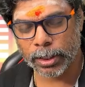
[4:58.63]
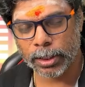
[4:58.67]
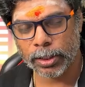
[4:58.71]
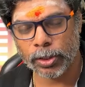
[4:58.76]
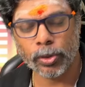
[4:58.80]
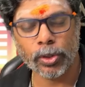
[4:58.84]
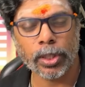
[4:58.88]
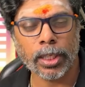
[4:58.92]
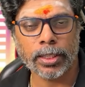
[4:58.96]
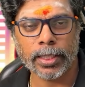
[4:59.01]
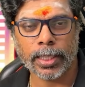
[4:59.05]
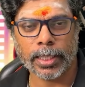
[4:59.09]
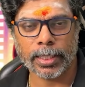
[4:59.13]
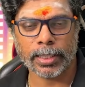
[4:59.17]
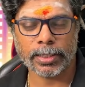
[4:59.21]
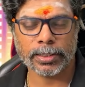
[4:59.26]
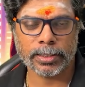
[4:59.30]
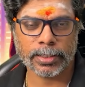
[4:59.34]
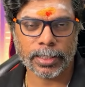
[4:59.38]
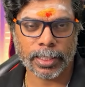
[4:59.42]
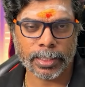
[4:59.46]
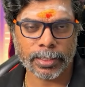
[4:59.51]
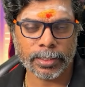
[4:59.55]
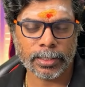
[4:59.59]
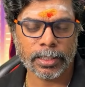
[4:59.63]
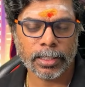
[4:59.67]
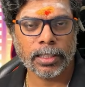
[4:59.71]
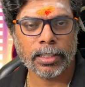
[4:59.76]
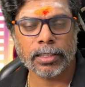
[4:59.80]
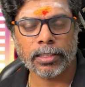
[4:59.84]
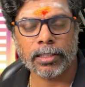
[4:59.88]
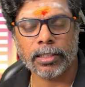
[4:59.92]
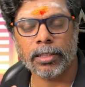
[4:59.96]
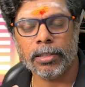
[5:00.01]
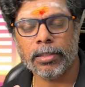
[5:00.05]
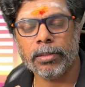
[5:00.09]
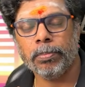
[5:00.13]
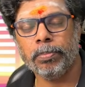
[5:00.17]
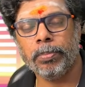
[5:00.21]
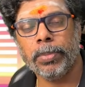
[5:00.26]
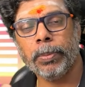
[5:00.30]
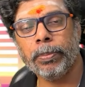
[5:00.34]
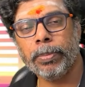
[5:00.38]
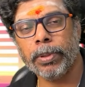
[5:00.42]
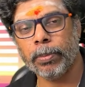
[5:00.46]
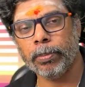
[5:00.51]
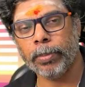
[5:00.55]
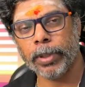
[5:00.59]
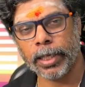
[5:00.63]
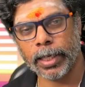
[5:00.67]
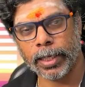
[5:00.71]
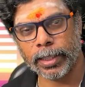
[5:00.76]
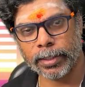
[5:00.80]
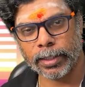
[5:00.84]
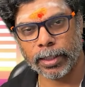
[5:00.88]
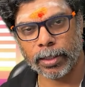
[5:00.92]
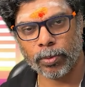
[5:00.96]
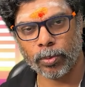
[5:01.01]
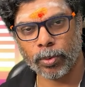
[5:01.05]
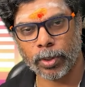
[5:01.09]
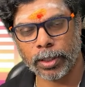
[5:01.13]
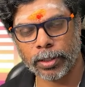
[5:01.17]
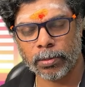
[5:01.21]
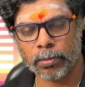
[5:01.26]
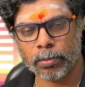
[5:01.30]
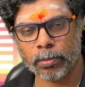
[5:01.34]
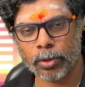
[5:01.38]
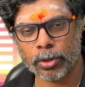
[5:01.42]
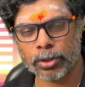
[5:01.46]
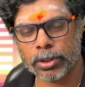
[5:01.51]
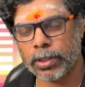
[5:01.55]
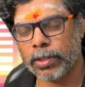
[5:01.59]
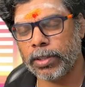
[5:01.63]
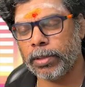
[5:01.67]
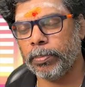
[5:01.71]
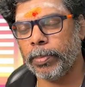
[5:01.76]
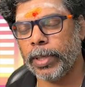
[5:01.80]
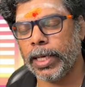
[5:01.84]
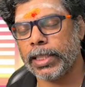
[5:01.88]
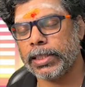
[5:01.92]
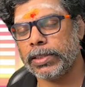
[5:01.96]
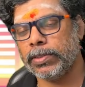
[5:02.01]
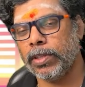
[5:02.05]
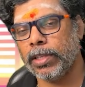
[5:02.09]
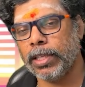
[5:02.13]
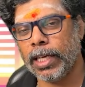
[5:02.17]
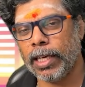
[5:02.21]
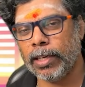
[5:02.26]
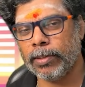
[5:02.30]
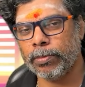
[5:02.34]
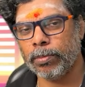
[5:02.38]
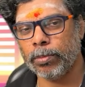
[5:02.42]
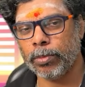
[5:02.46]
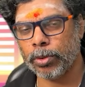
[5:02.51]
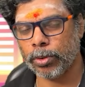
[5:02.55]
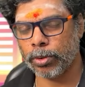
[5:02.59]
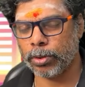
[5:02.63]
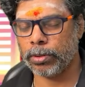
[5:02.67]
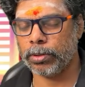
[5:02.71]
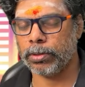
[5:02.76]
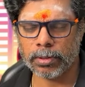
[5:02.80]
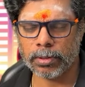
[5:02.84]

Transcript: You have to understand the people behind that one. Most of the banks will have more